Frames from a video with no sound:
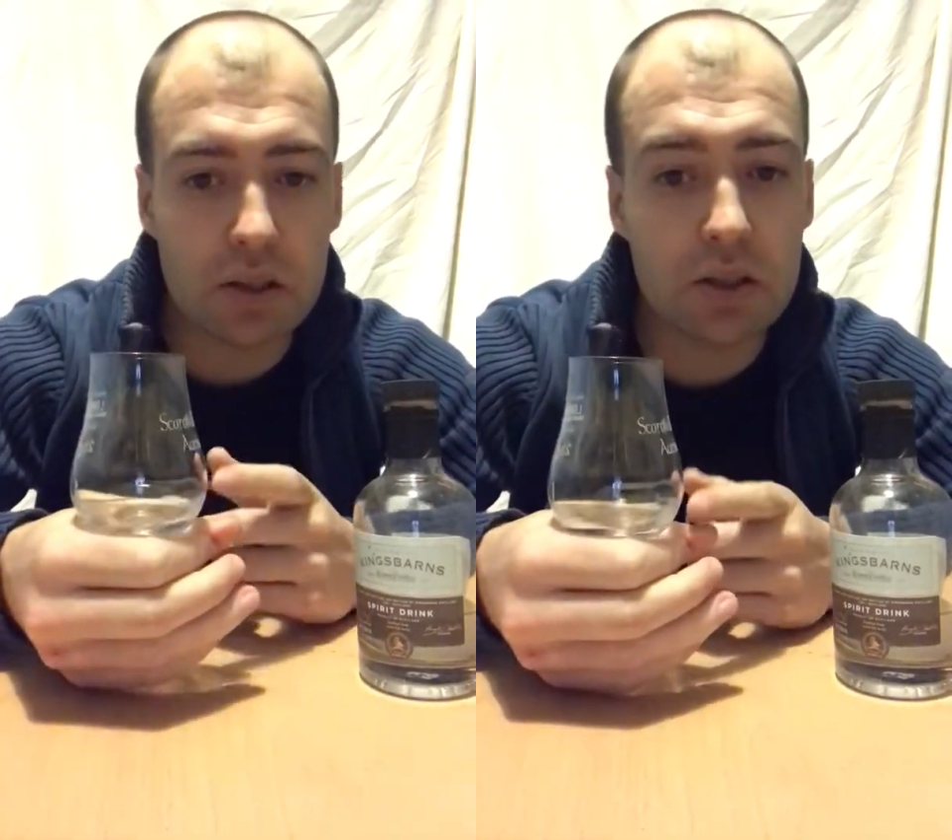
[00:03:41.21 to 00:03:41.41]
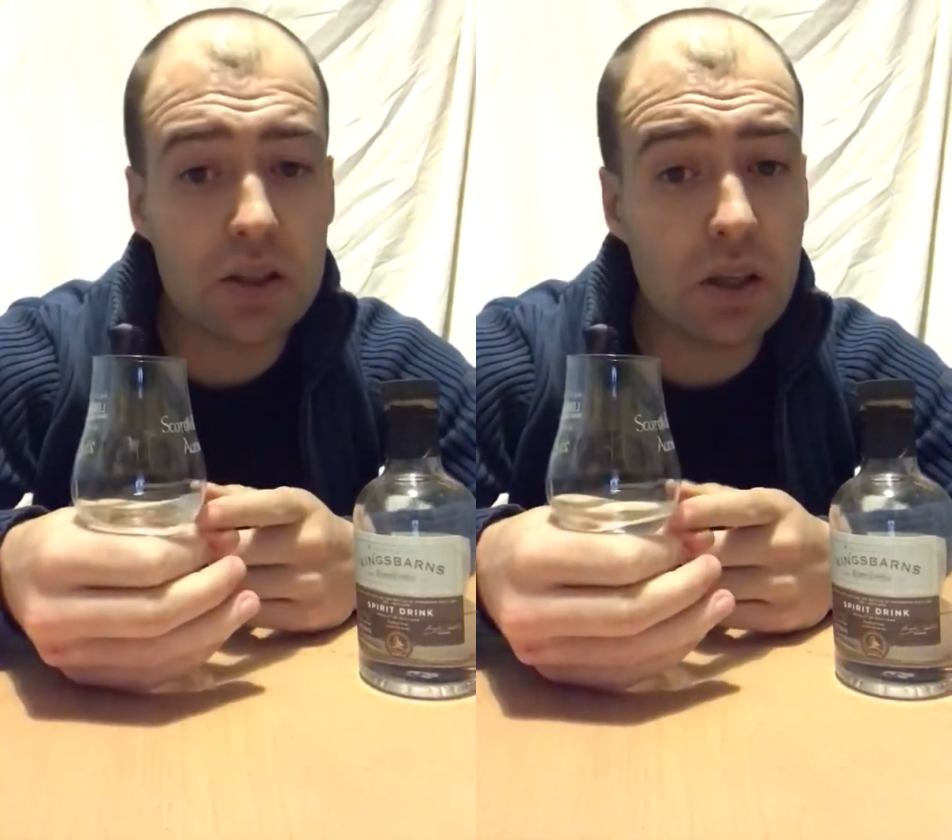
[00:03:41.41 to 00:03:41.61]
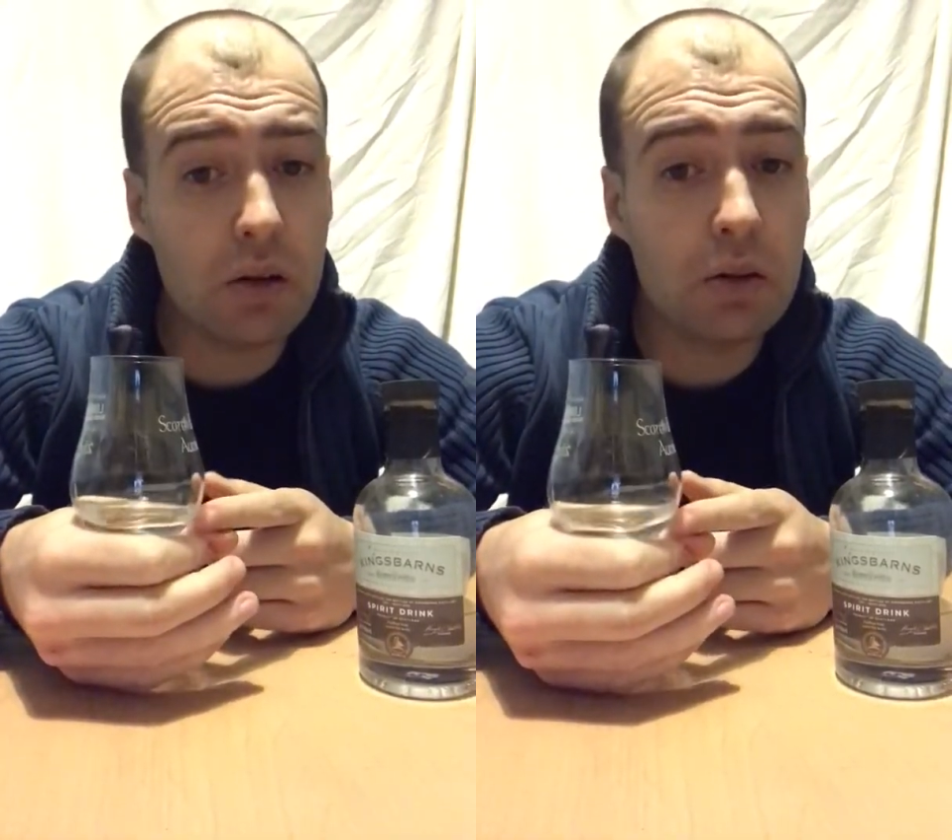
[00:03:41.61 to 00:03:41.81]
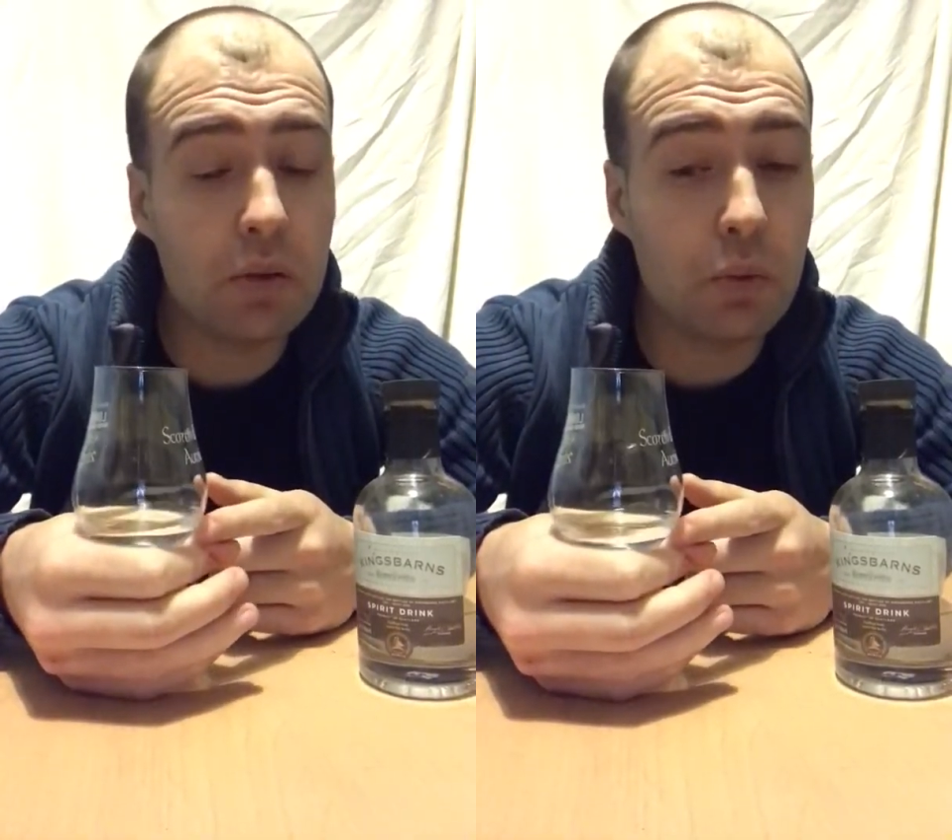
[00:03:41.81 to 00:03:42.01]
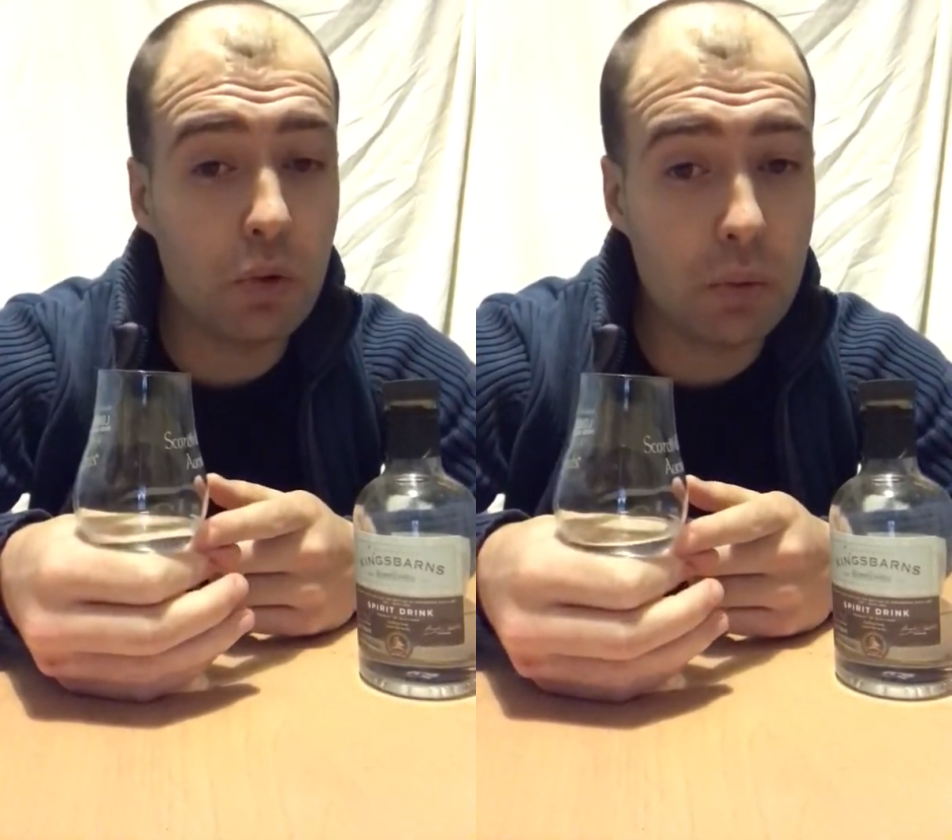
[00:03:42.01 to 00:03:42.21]
and slowly
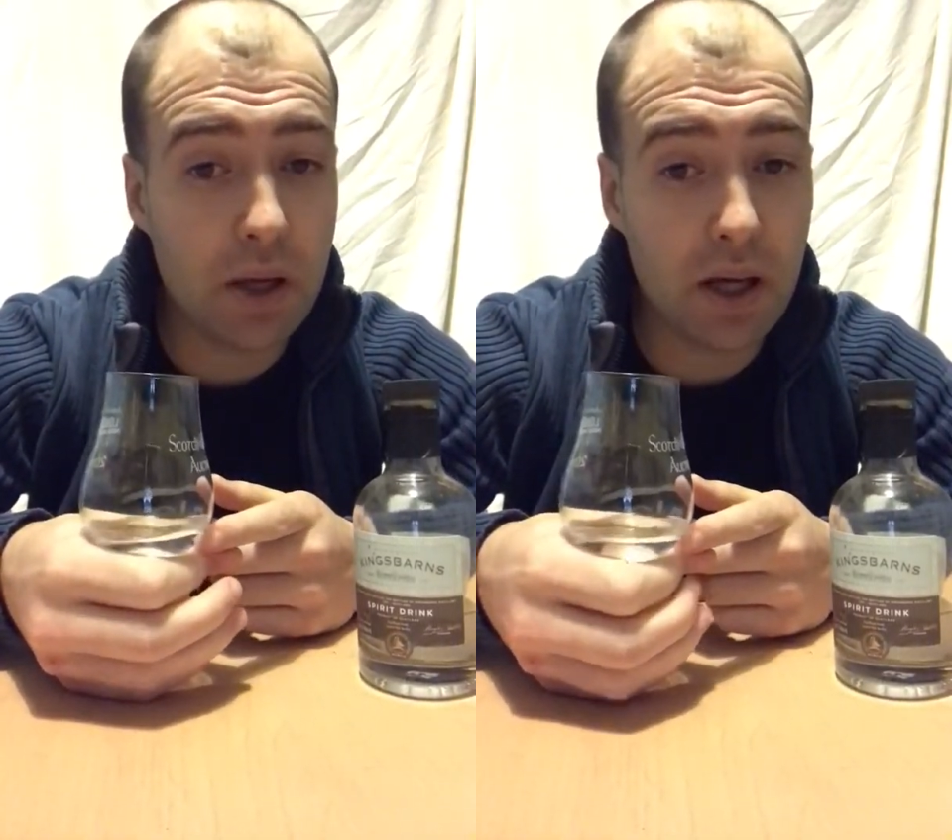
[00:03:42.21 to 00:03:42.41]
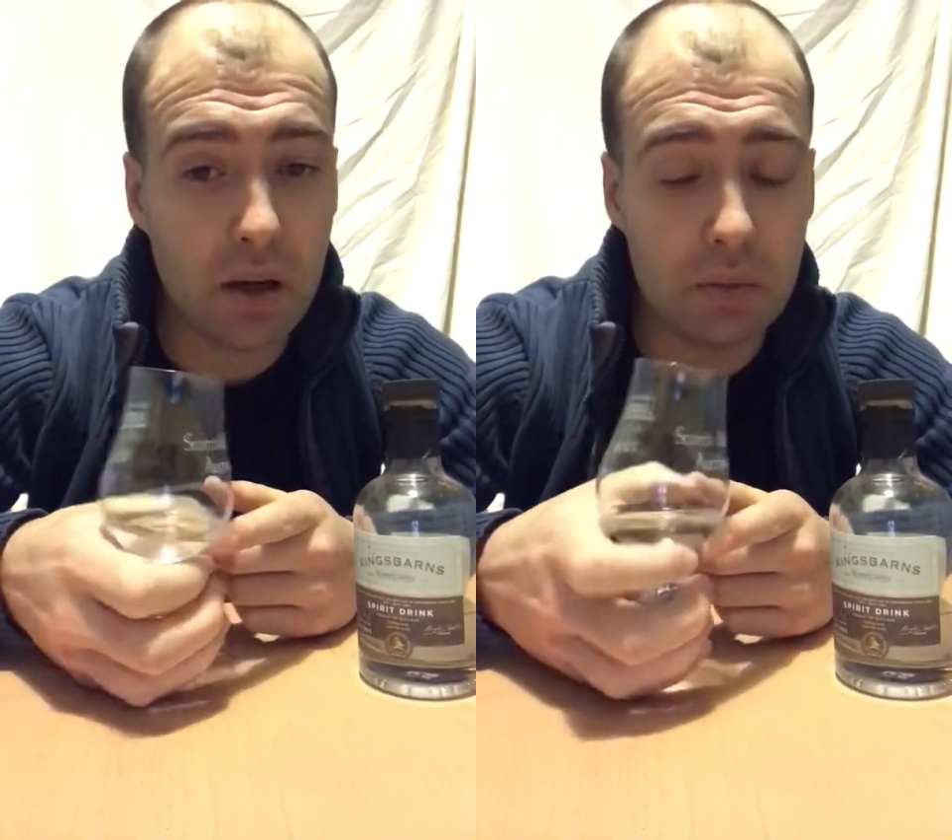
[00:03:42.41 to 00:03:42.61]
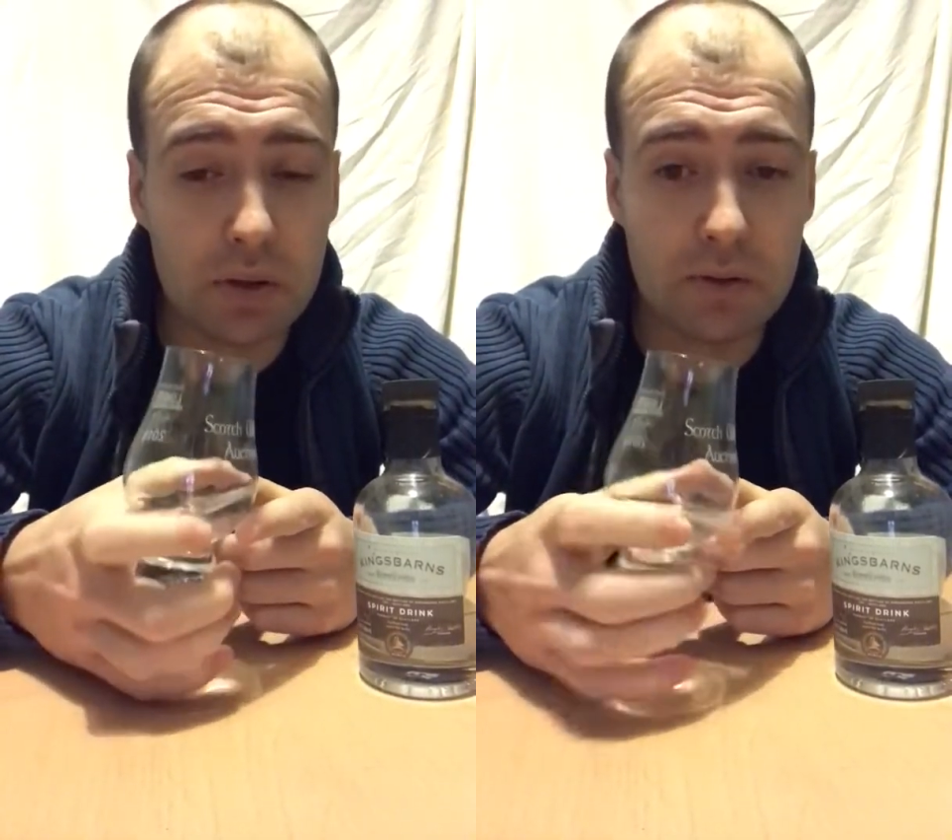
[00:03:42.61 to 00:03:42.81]
warm it up.